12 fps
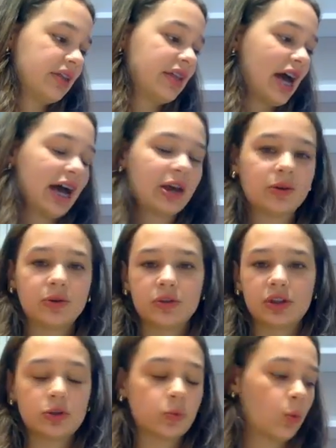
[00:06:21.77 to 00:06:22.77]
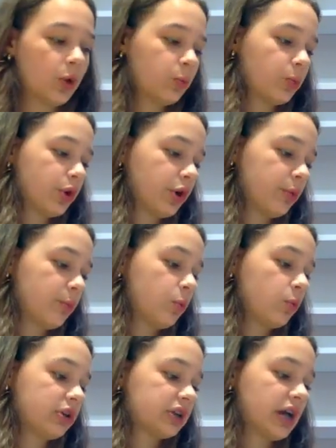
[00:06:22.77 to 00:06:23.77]
that this one
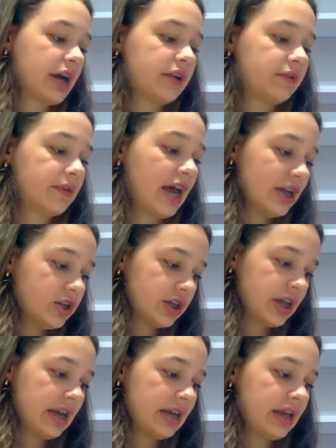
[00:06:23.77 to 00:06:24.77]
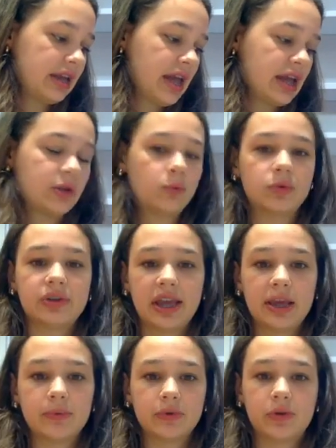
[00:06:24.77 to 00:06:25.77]
worm was kind of educated and was
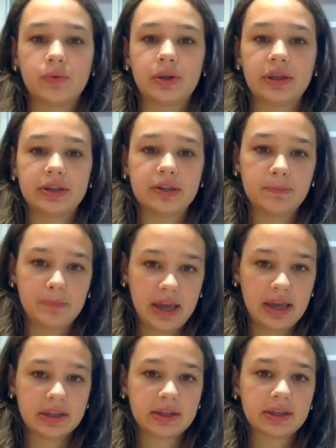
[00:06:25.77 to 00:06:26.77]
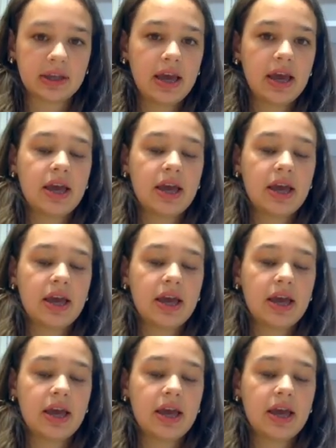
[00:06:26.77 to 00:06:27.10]
able to run this maze.